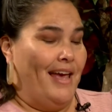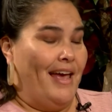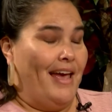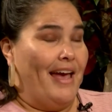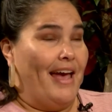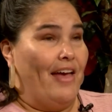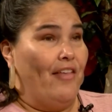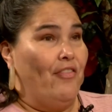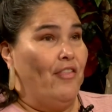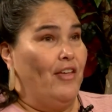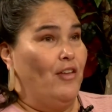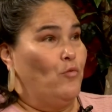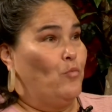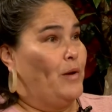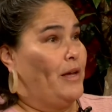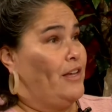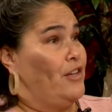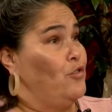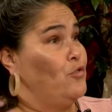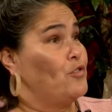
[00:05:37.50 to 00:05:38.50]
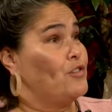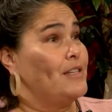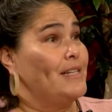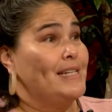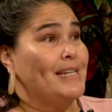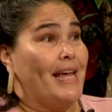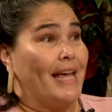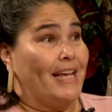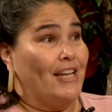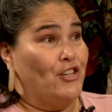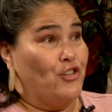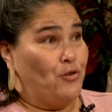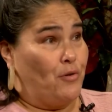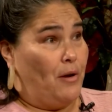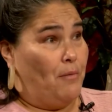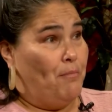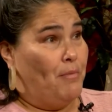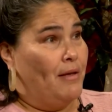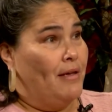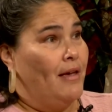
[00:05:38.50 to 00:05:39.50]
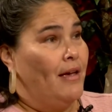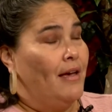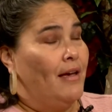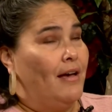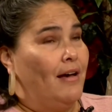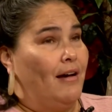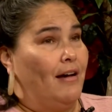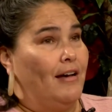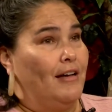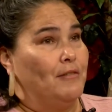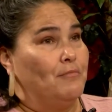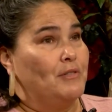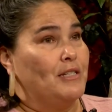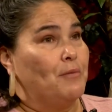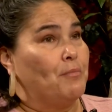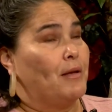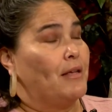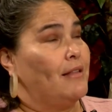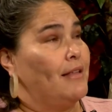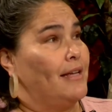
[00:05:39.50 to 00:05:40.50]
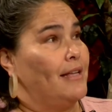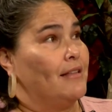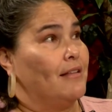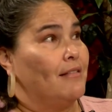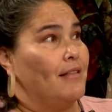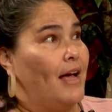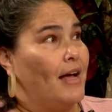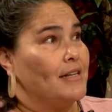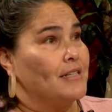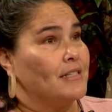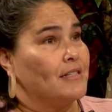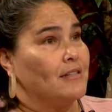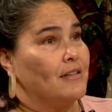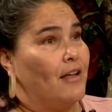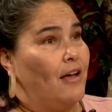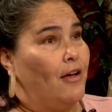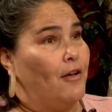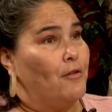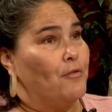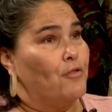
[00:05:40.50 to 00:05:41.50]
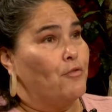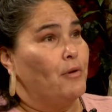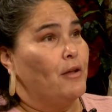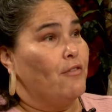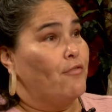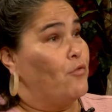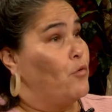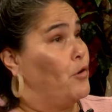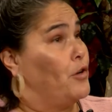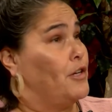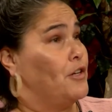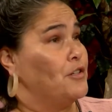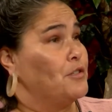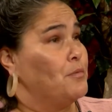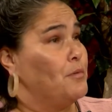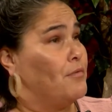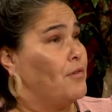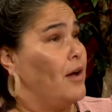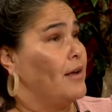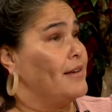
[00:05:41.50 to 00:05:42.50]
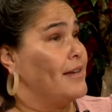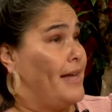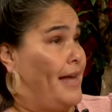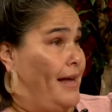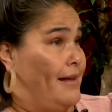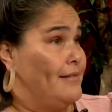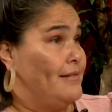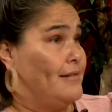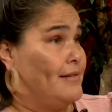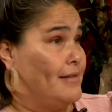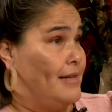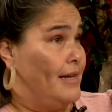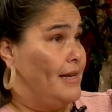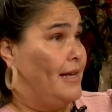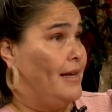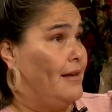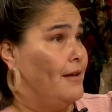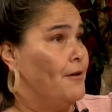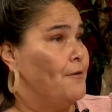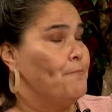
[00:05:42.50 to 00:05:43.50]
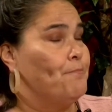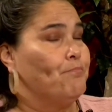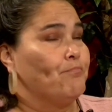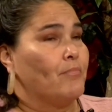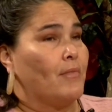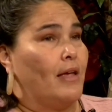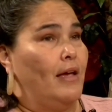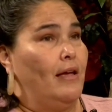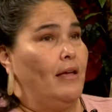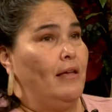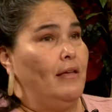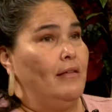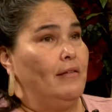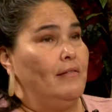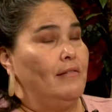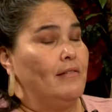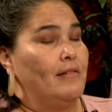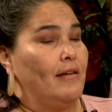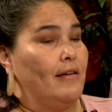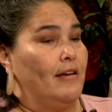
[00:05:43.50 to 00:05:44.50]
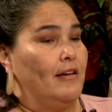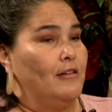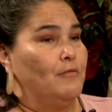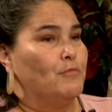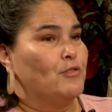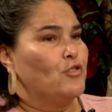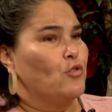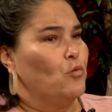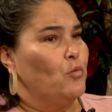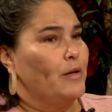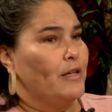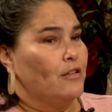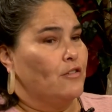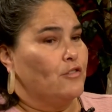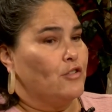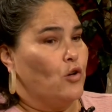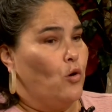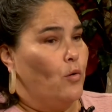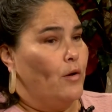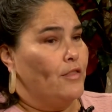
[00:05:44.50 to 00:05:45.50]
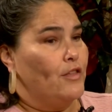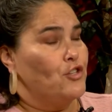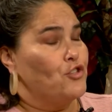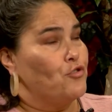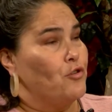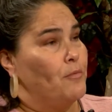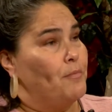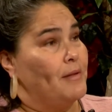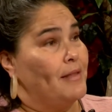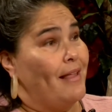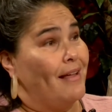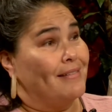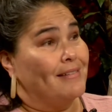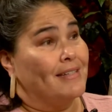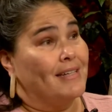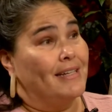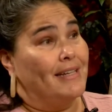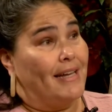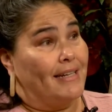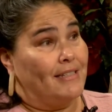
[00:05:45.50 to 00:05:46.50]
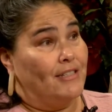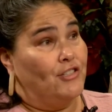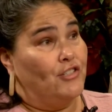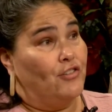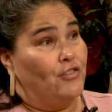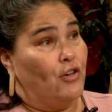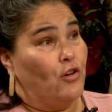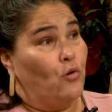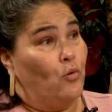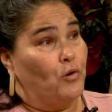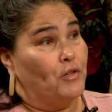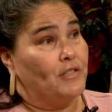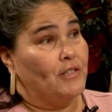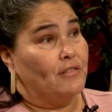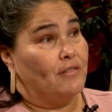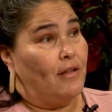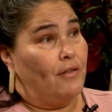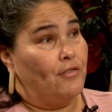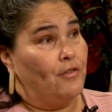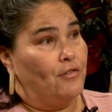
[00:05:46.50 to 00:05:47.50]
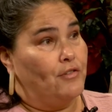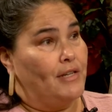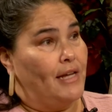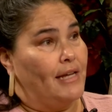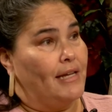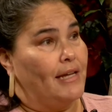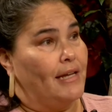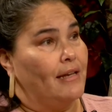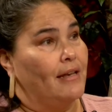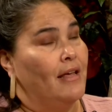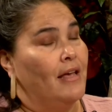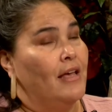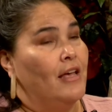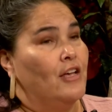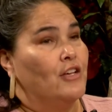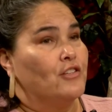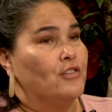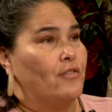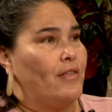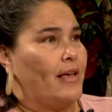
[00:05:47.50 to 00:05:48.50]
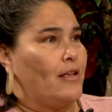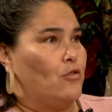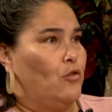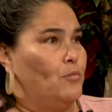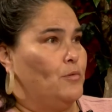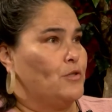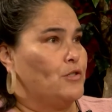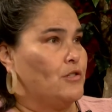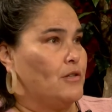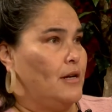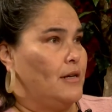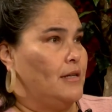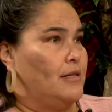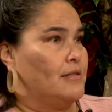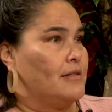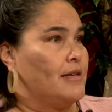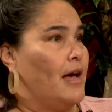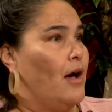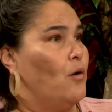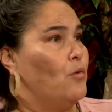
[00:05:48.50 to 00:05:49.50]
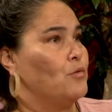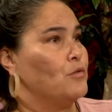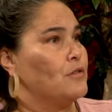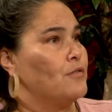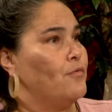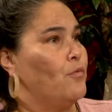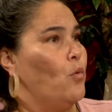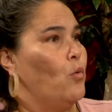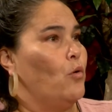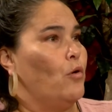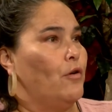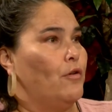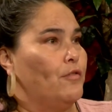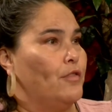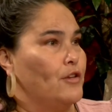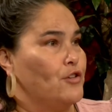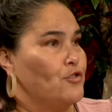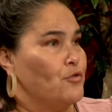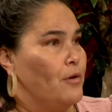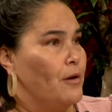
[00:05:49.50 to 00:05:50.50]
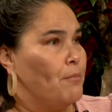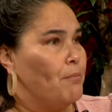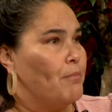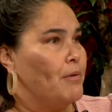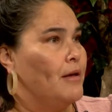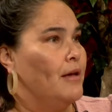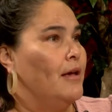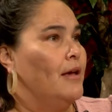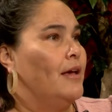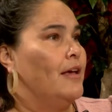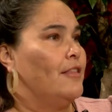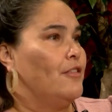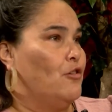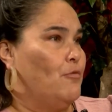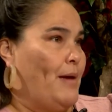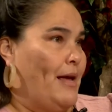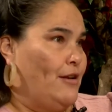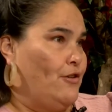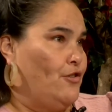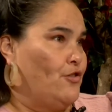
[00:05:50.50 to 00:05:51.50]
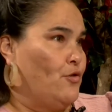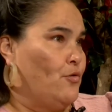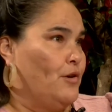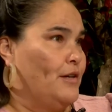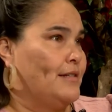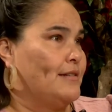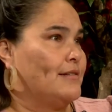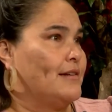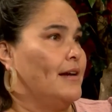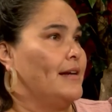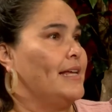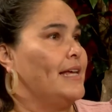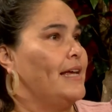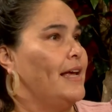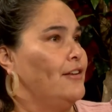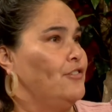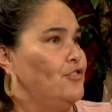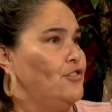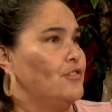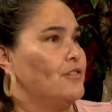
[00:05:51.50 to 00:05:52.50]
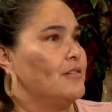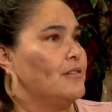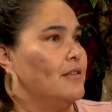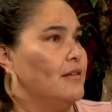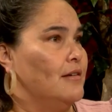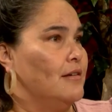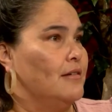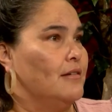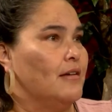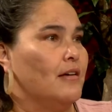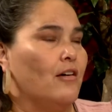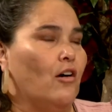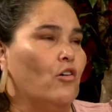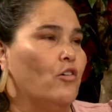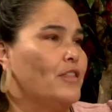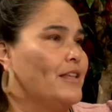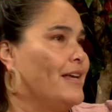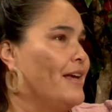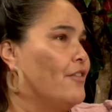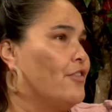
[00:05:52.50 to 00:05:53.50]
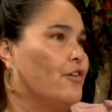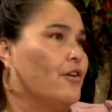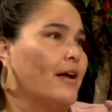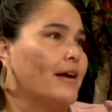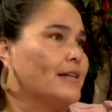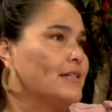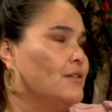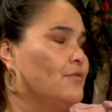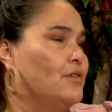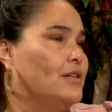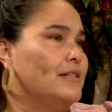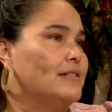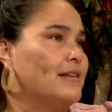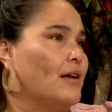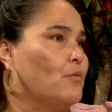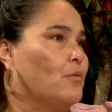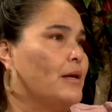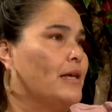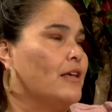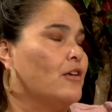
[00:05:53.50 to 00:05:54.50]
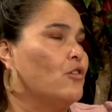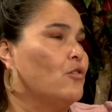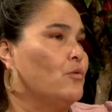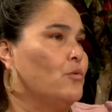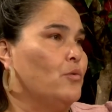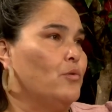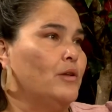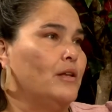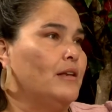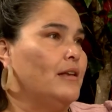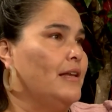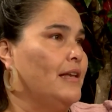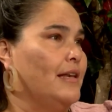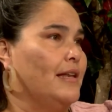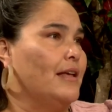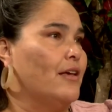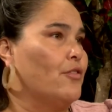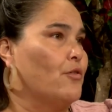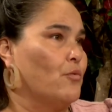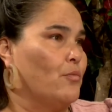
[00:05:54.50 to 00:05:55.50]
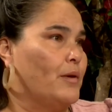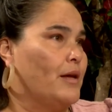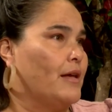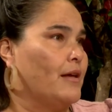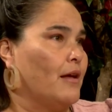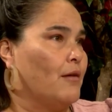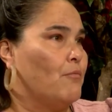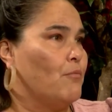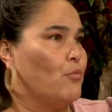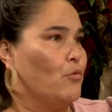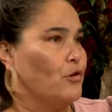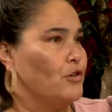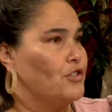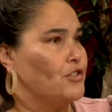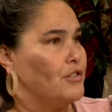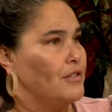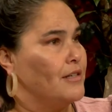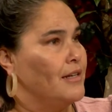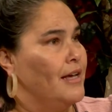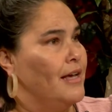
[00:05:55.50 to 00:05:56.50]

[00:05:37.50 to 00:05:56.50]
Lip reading: And then we usually take a trip. Typically in the last 3 to 4 years, we've gone to Kansas City. And so we'll go on the trip, and that's connected to the courses that they're taking. So that global studies counts for the trip, their mandatory study, and just all the other activities that we include in any other weekend portion.